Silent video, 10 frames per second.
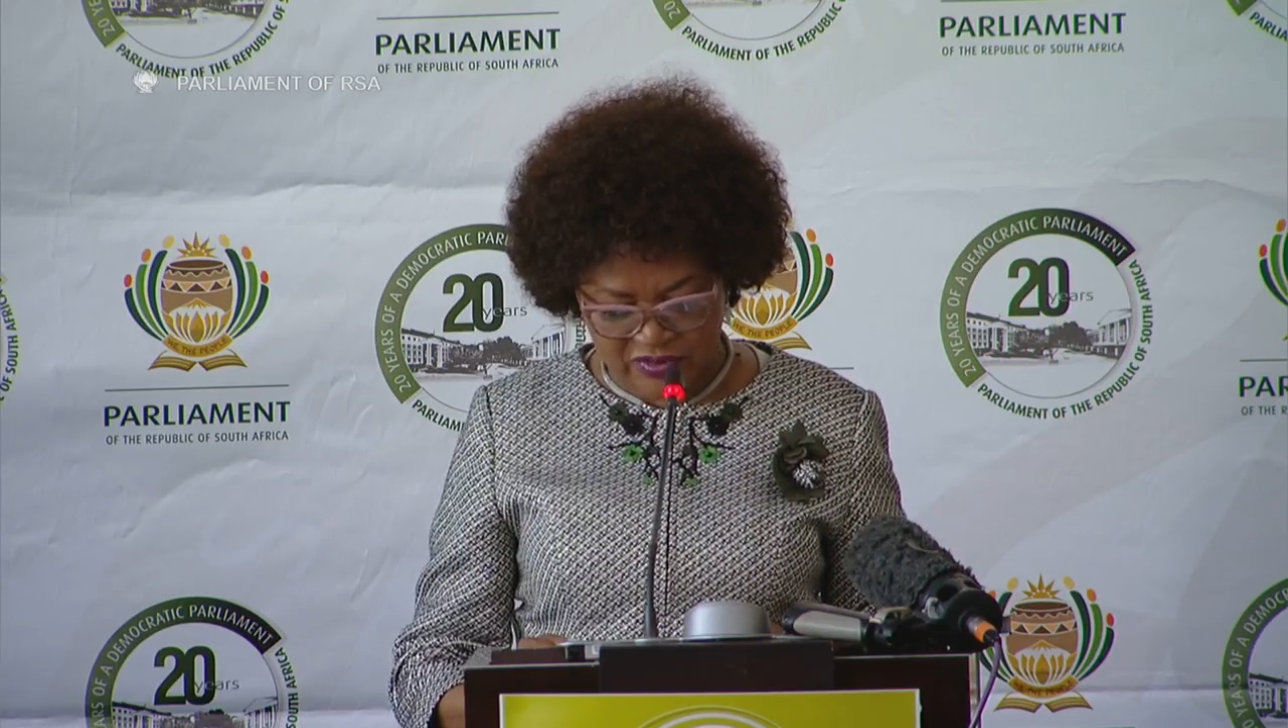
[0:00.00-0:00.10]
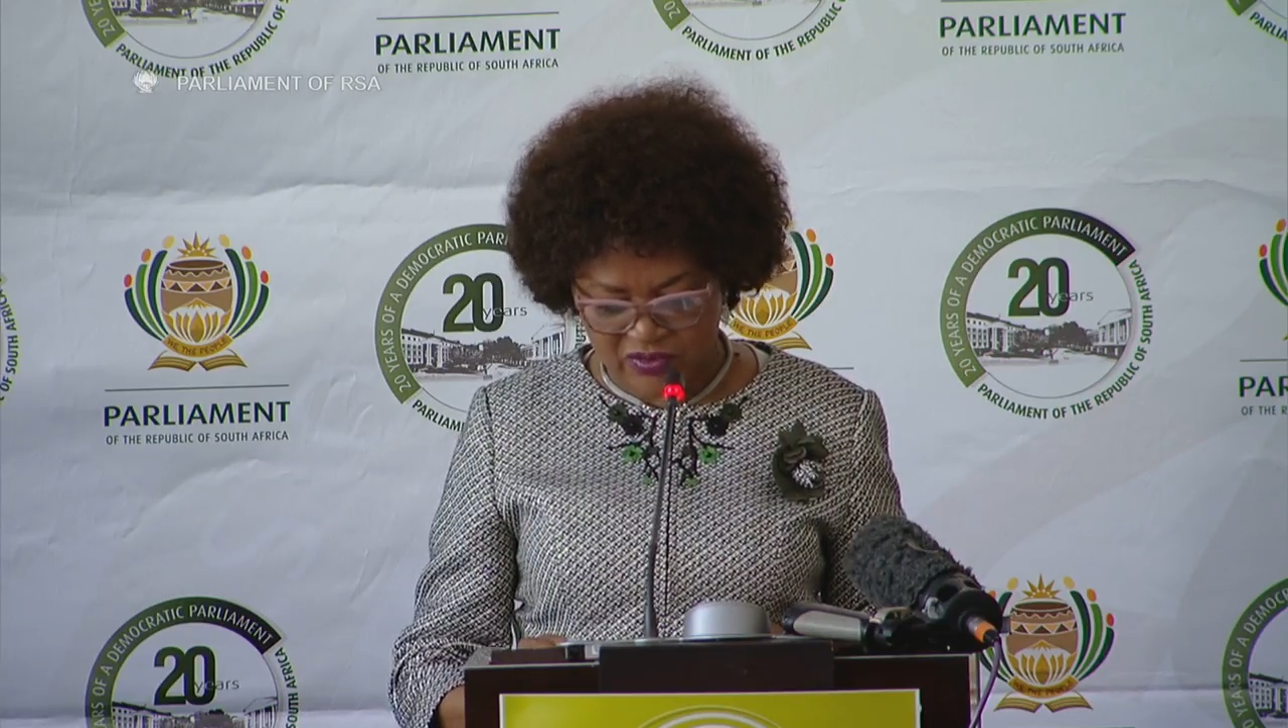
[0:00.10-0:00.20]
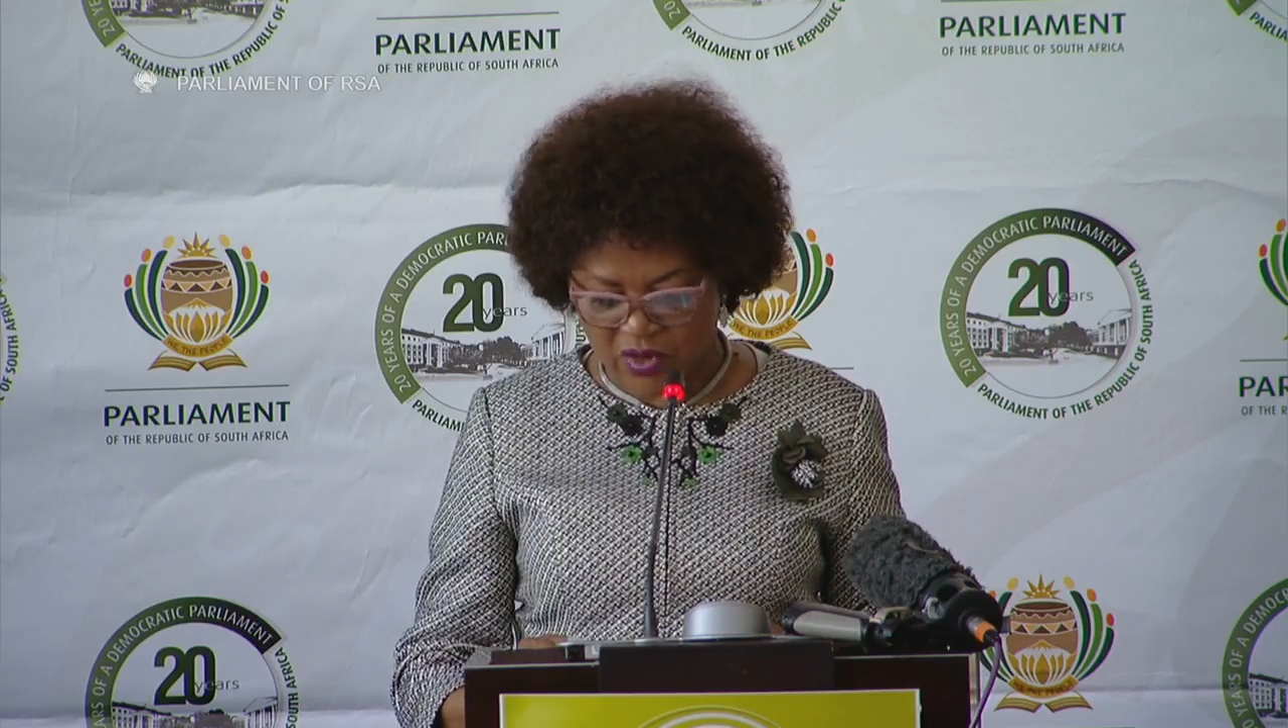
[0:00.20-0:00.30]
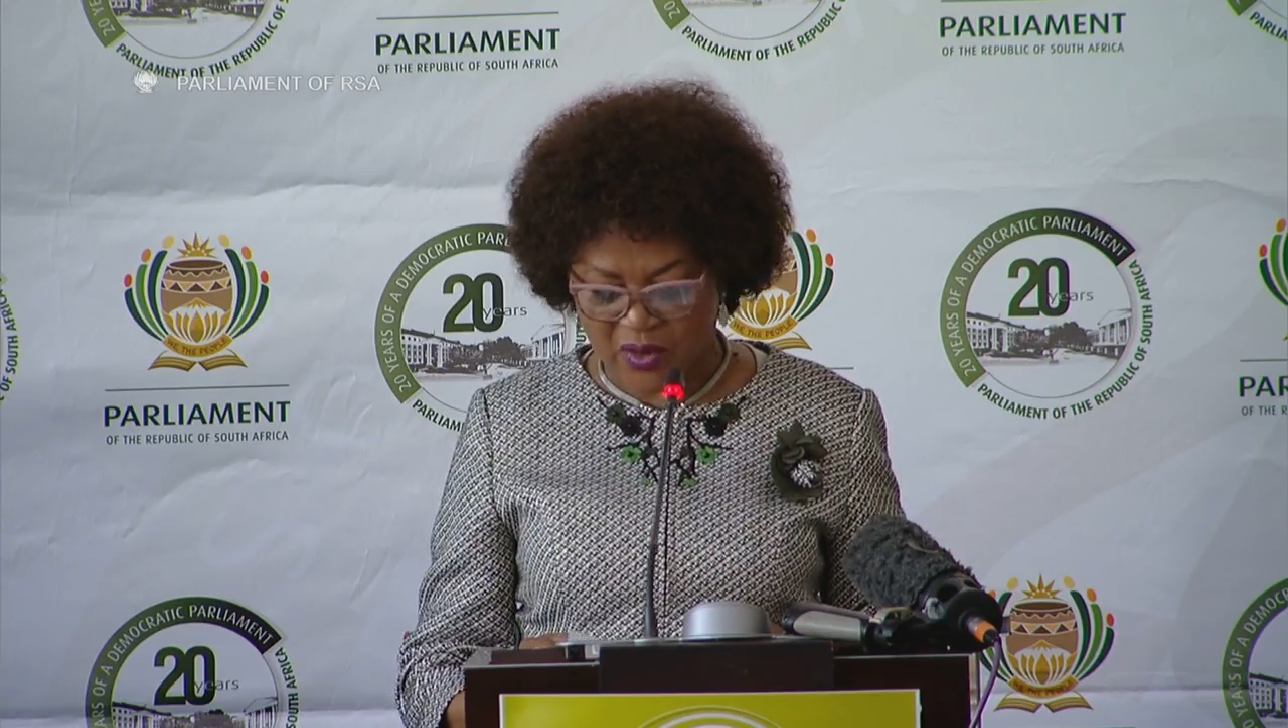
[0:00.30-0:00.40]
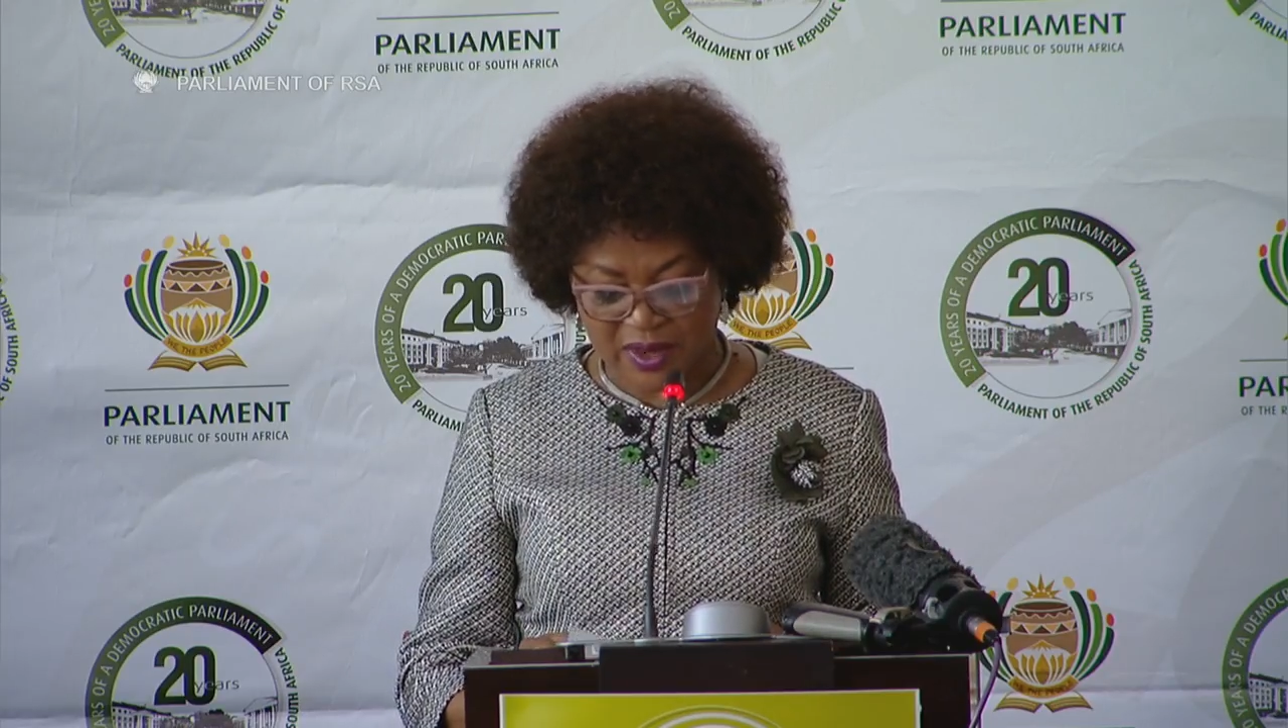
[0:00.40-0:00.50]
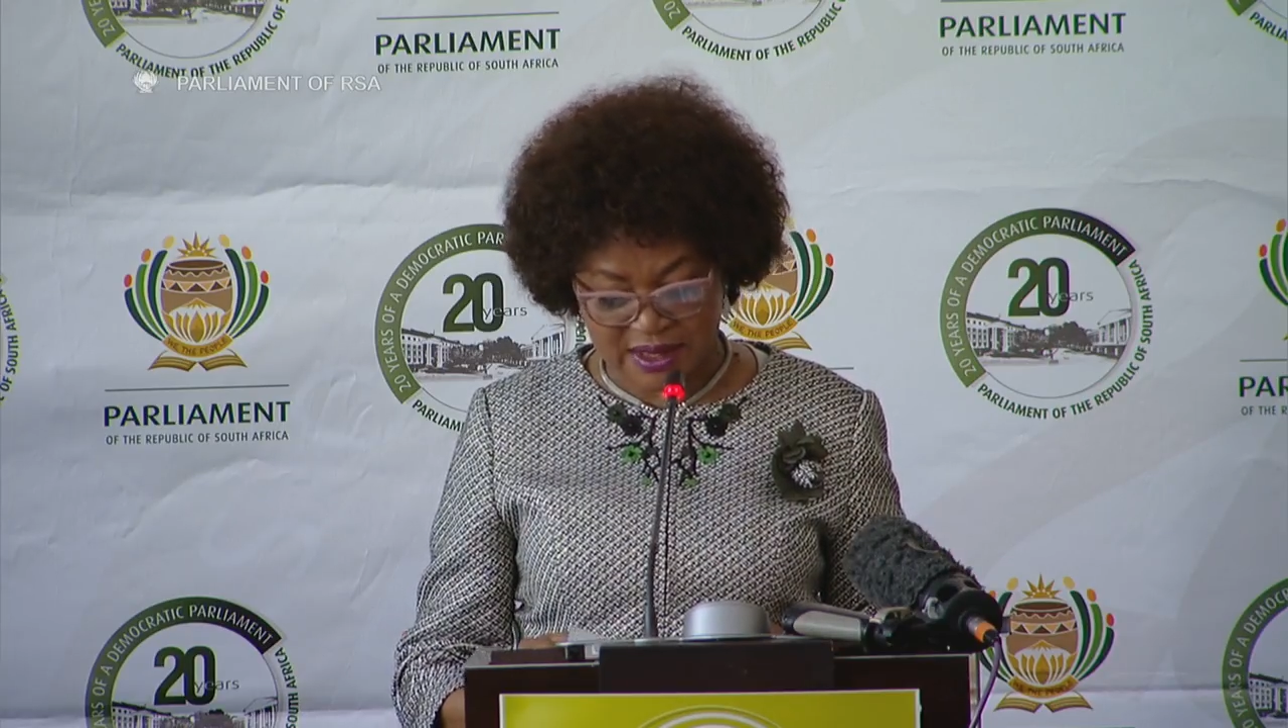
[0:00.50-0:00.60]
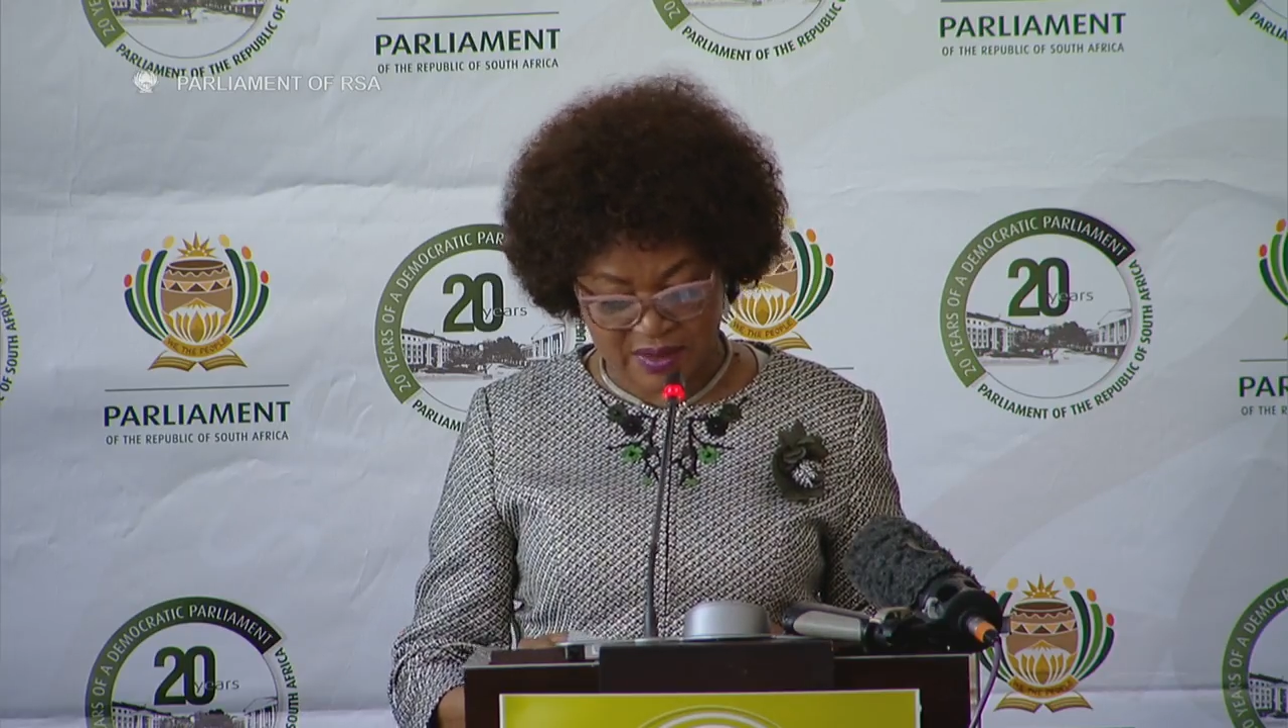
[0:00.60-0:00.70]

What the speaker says: for our